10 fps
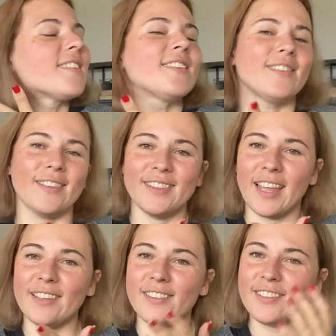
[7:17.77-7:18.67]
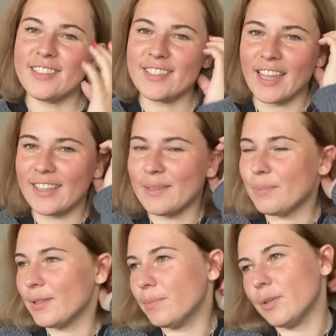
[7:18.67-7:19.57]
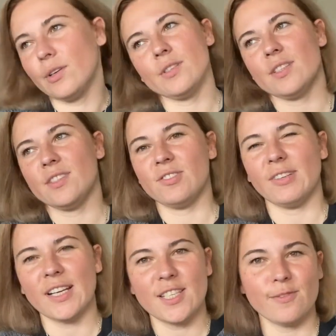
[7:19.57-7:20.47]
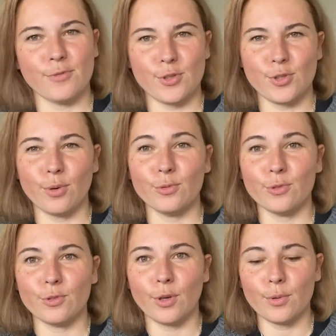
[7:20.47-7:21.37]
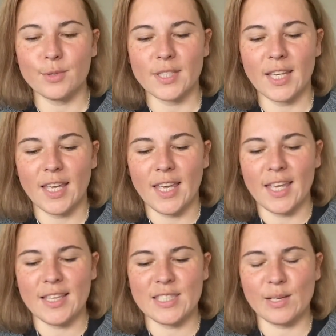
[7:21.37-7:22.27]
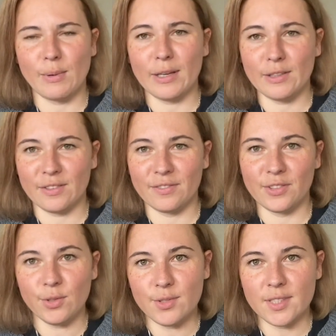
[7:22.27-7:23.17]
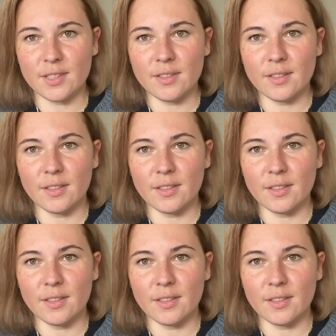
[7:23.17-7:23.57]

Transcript: not that understandable, because instruction for short rows it's quite confusing.